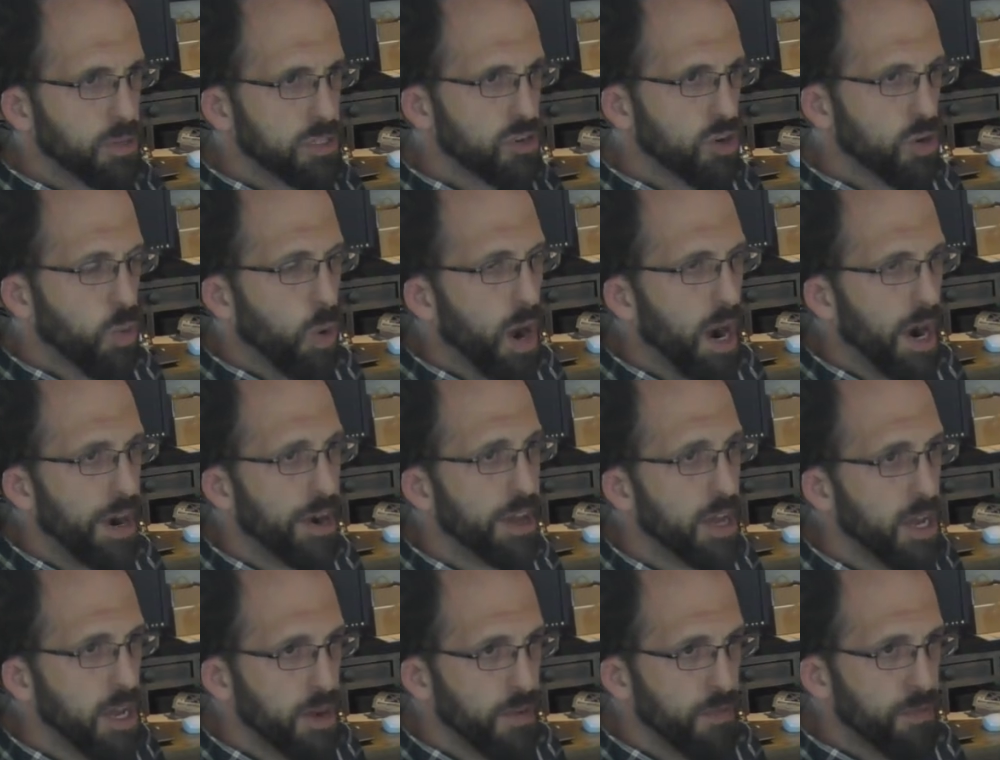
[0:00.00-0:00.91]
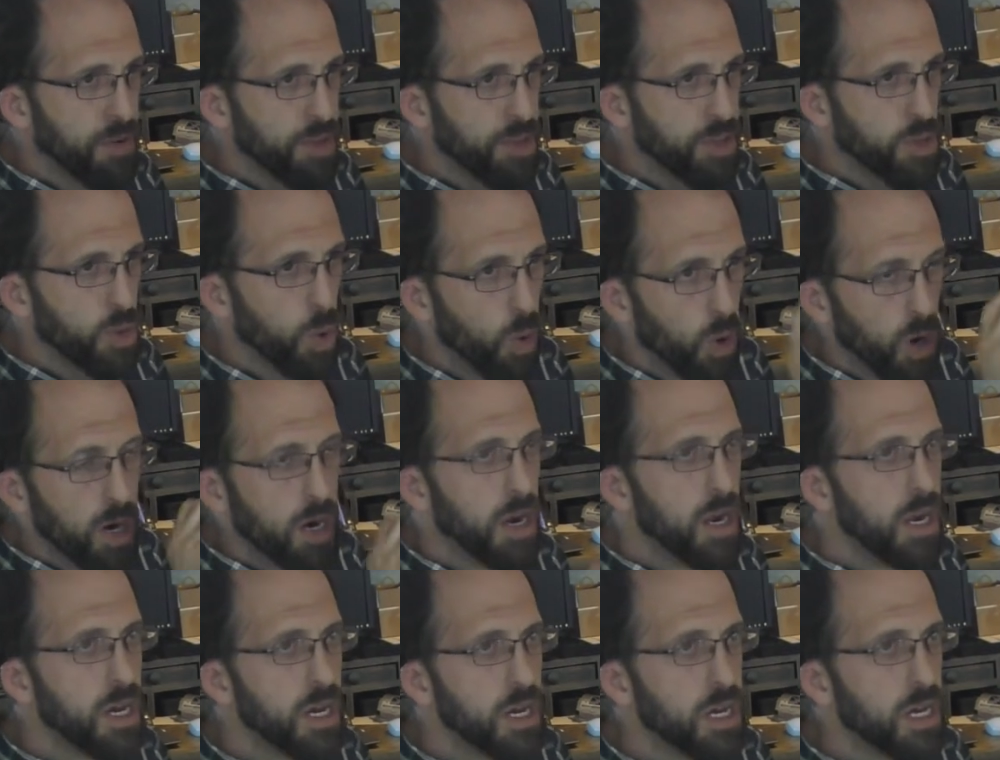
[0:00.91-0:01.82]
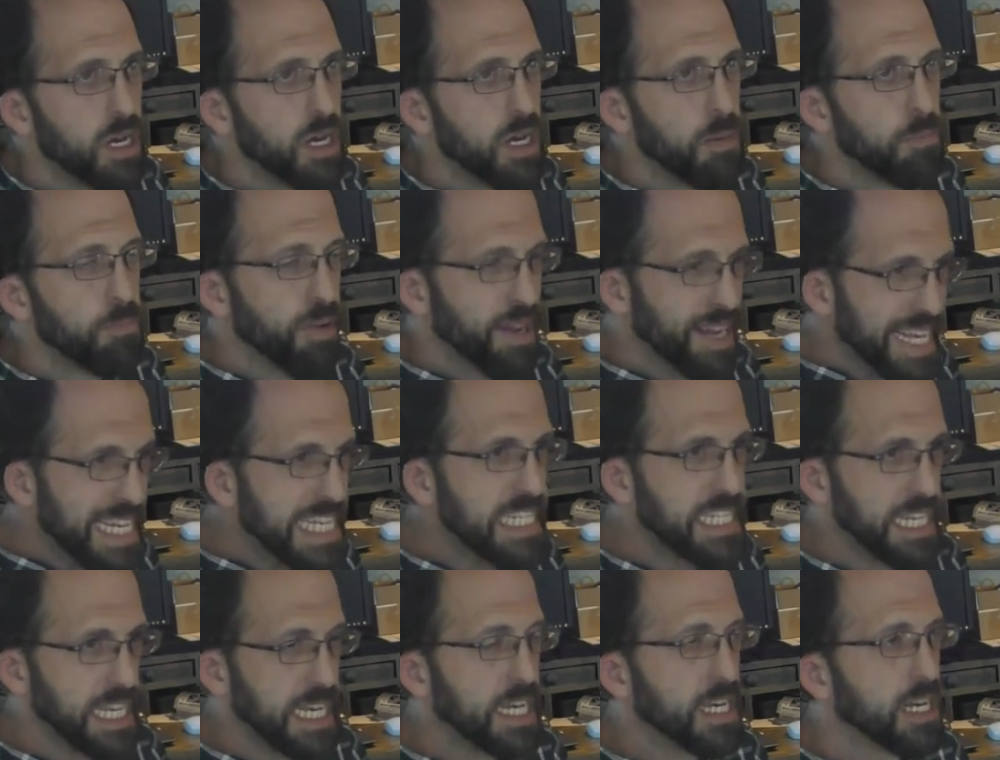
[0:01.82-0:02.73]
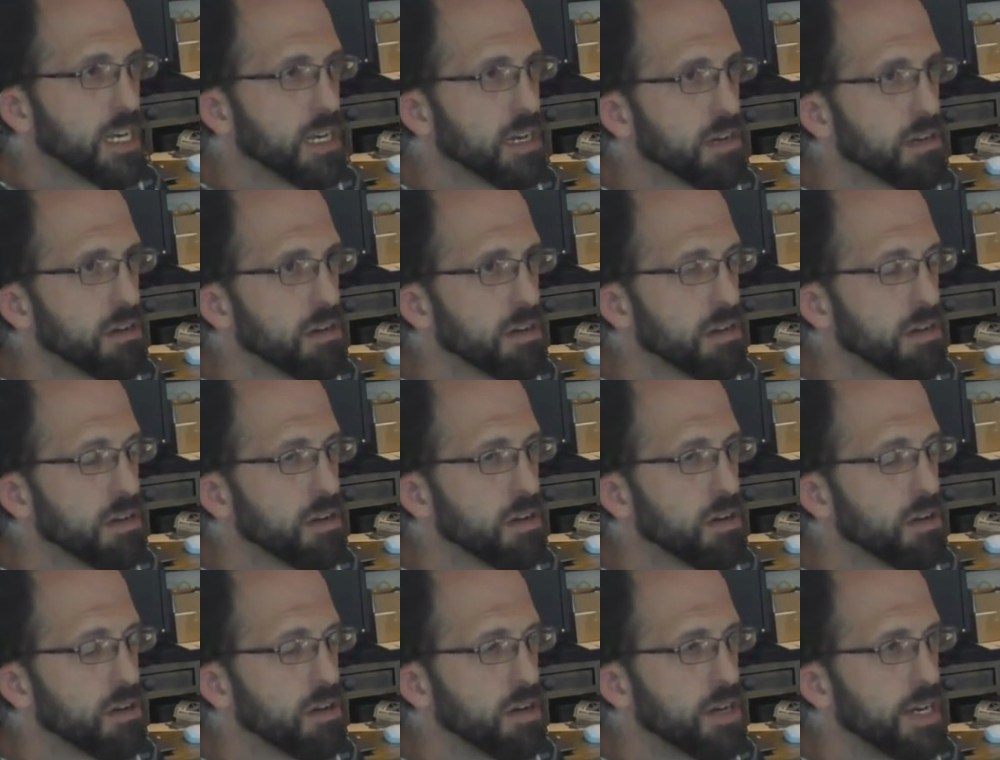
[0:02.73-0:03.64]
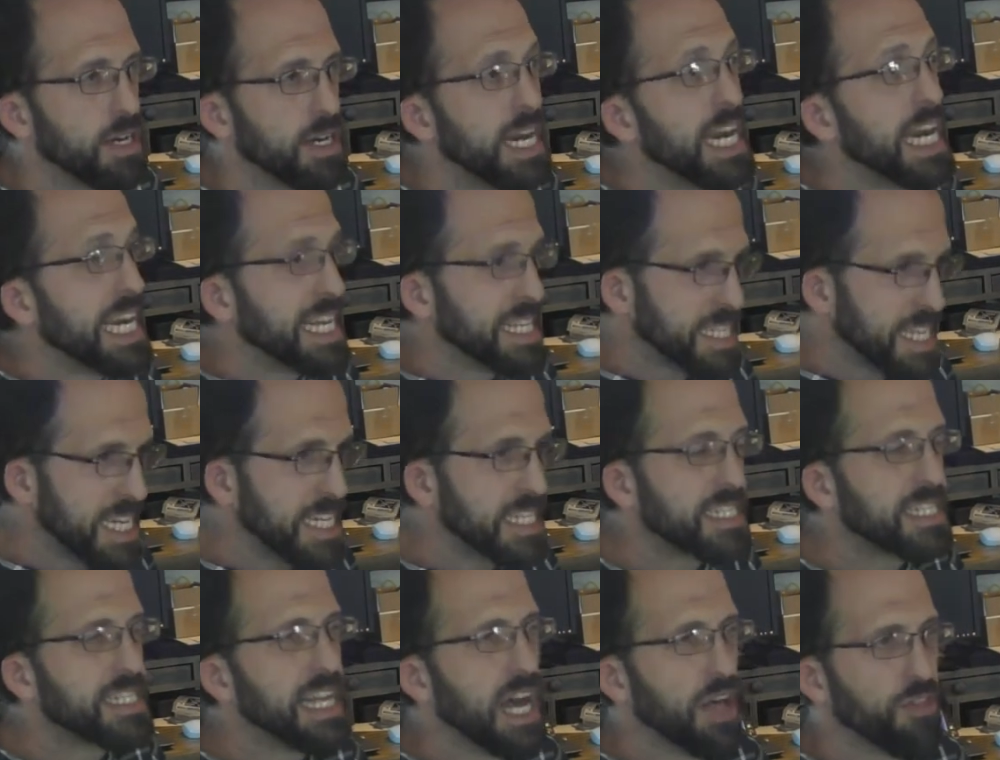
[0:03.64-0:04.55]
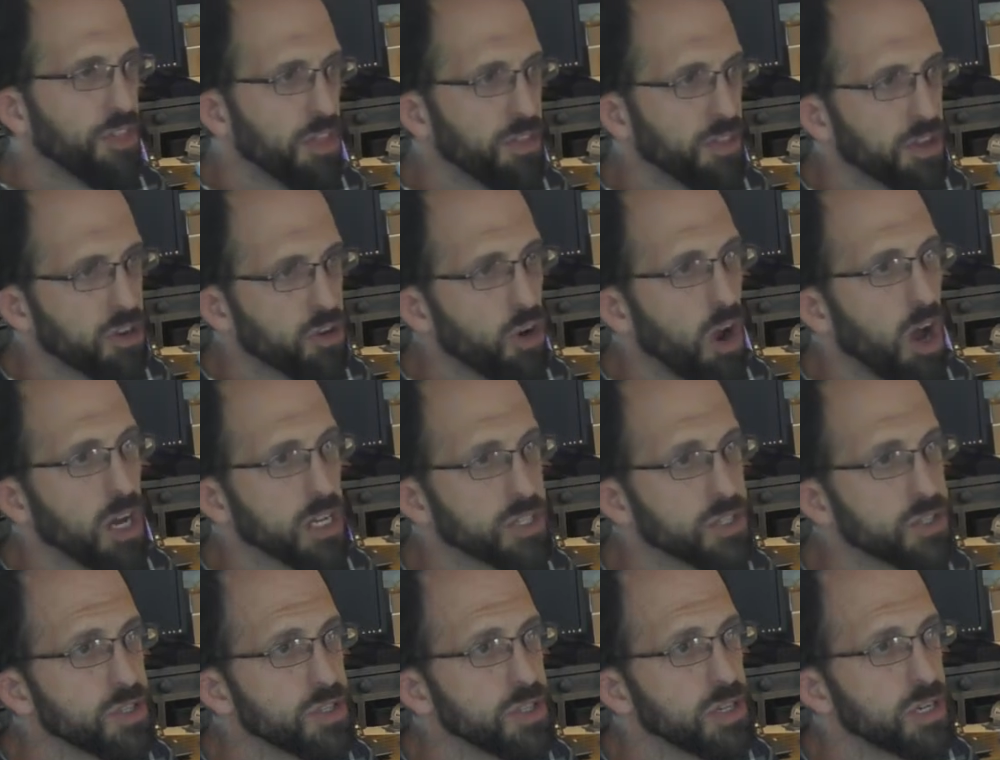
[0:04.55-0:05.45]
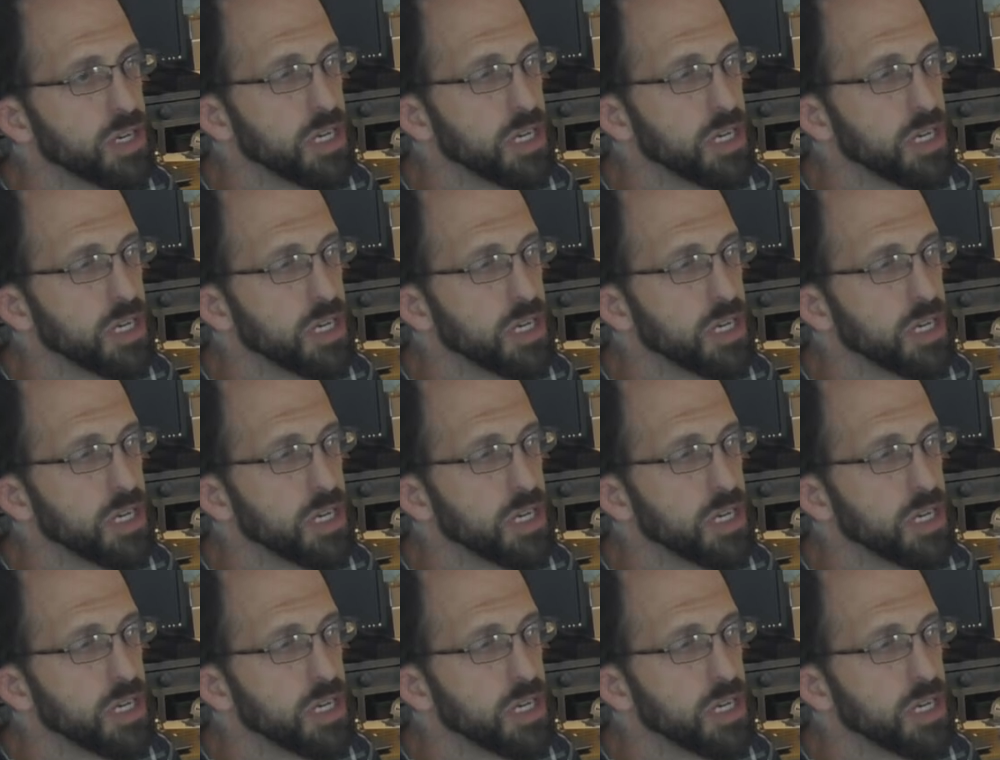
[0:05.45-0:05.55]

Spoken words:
was required for your pleasing is his death on the cross.